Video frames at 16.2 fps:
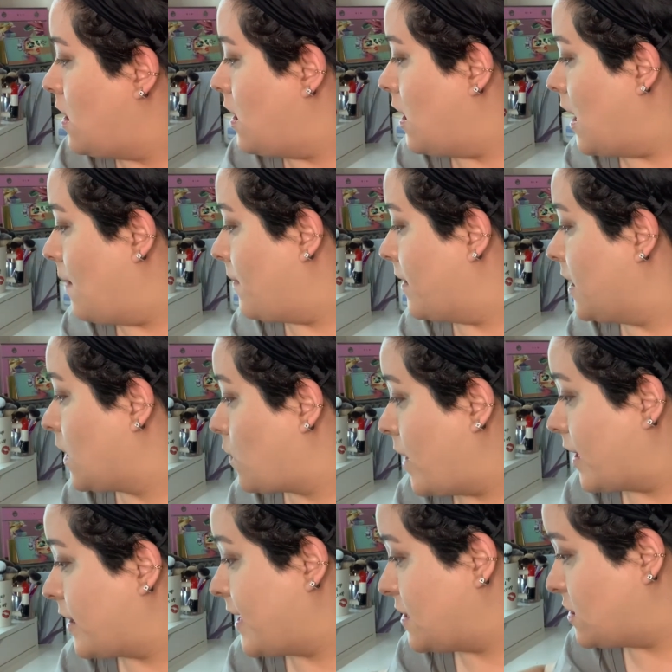I'm going to
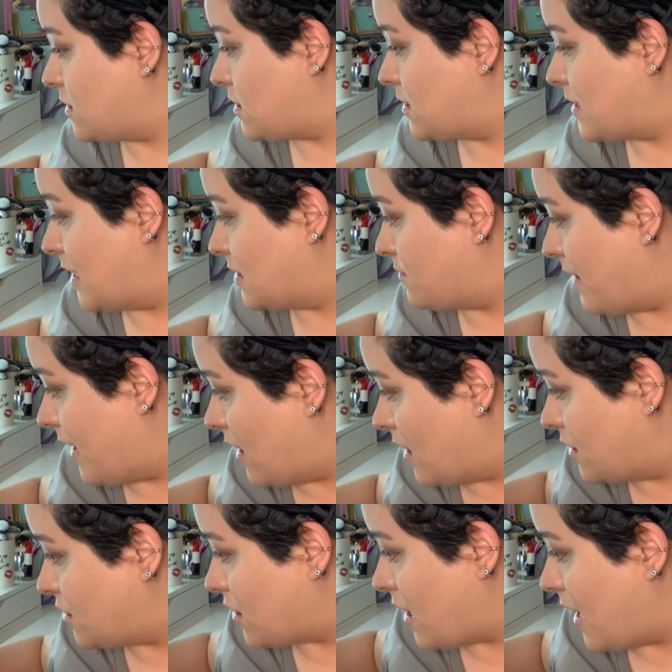quickly just set my
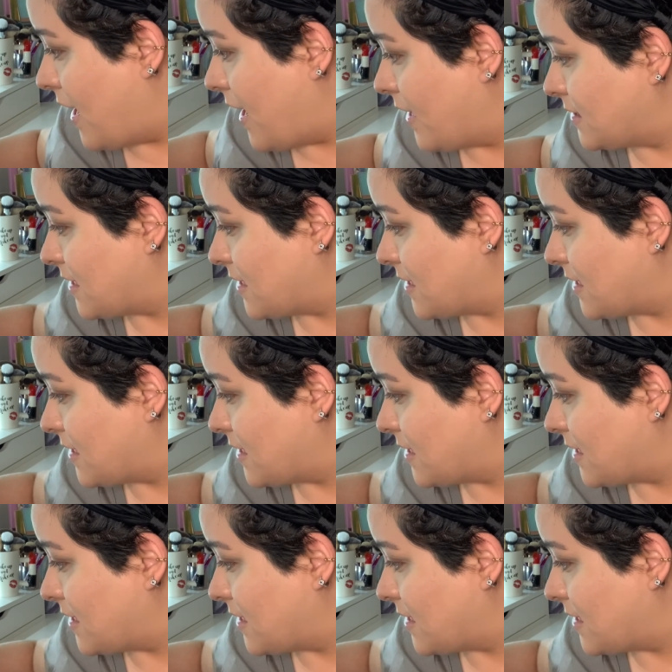under eyes.